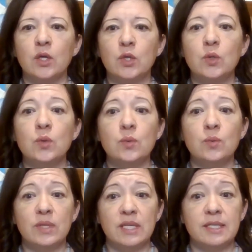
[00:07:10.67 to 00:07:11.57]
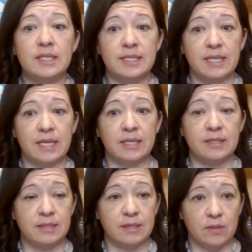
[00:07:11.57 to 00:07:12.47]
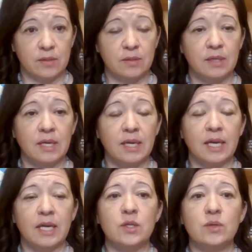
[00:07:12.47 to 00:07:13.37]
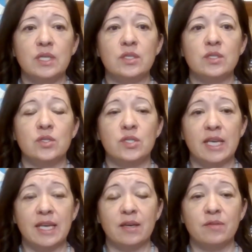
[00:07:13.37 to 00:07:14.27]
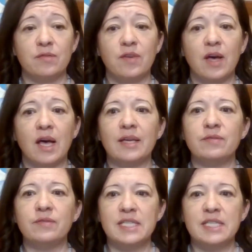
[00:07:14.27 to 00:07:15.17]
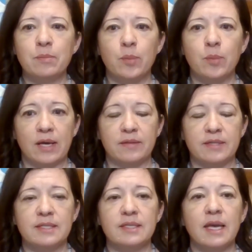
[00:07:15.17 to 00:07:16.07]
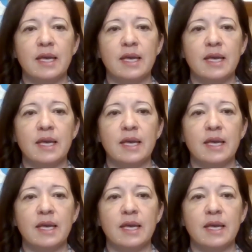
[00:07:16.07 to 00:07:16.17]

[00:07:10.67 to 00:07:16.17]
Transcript: you need to stand still and you need to take 5 deep breaths.